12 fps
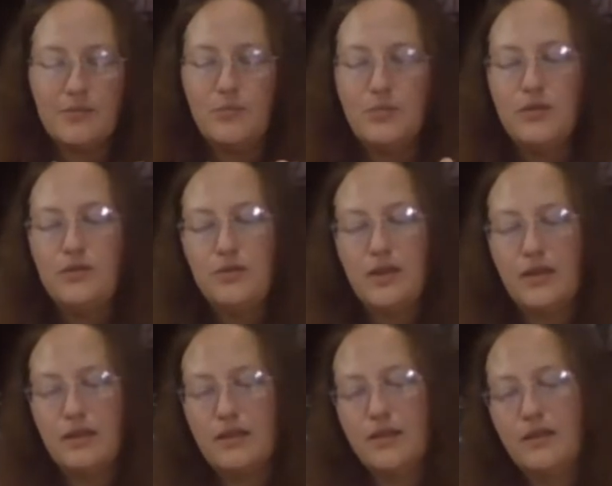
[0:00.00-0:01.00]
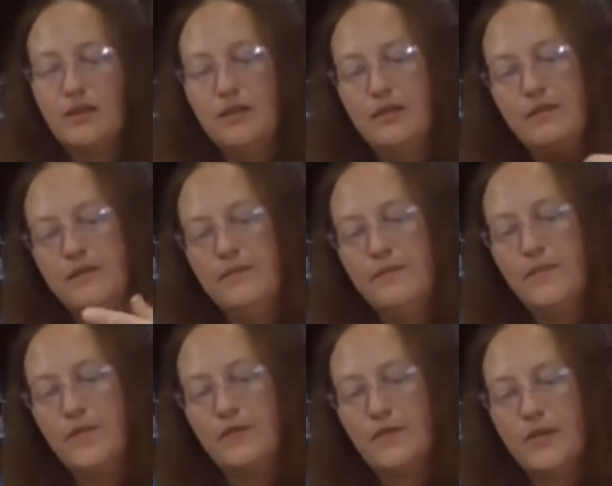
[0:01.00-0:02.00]
blue color
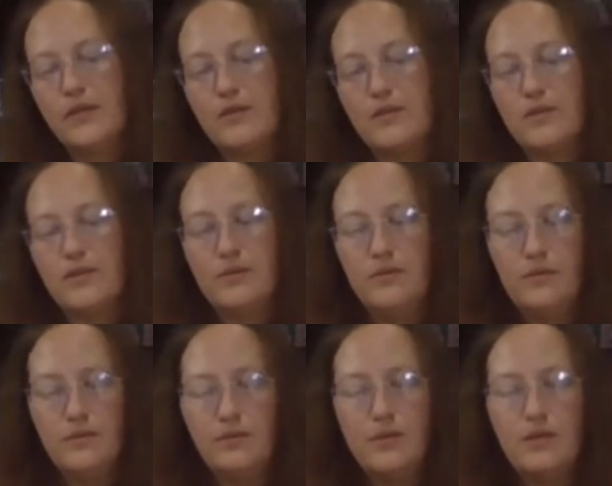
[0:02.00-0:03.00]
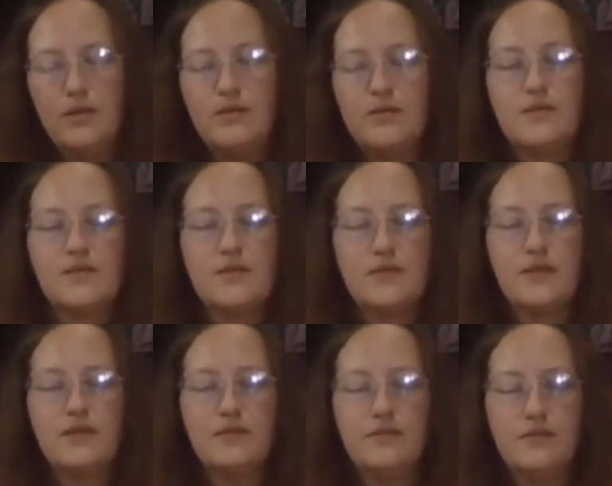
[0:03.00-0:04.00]
for her walls and
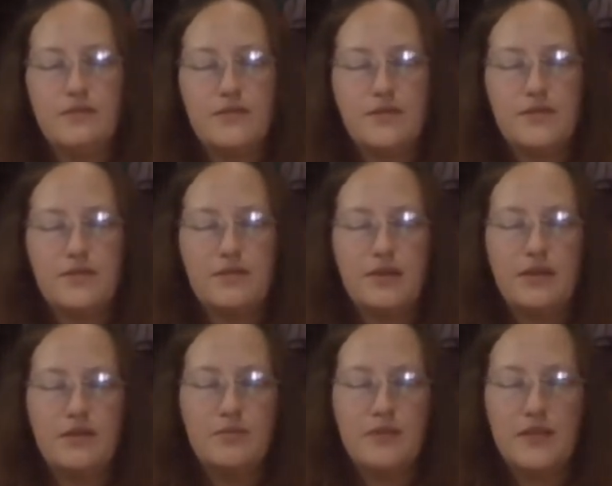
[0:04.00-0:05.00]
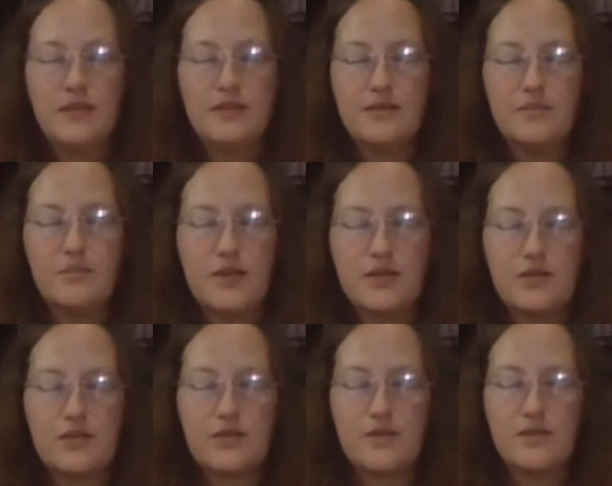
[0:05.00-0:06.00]
stuff. So I hope to get some
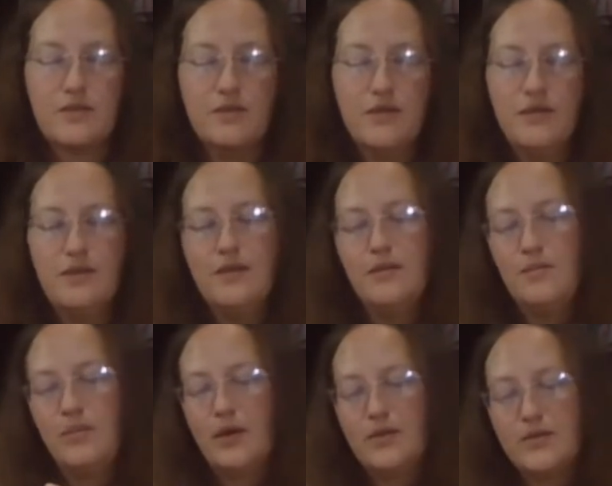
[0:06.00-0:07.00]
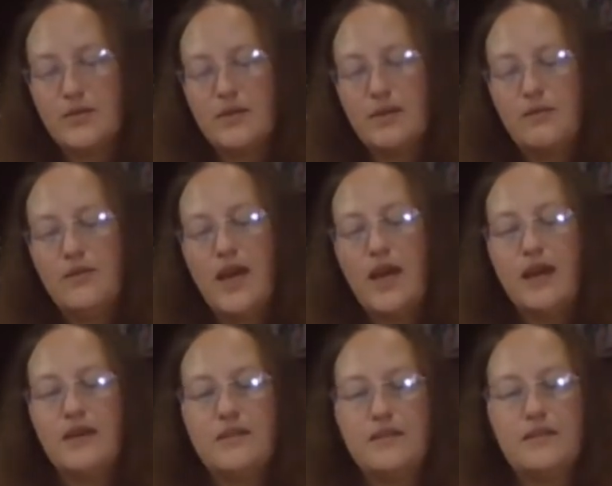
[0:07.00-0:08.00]
pictures posted of that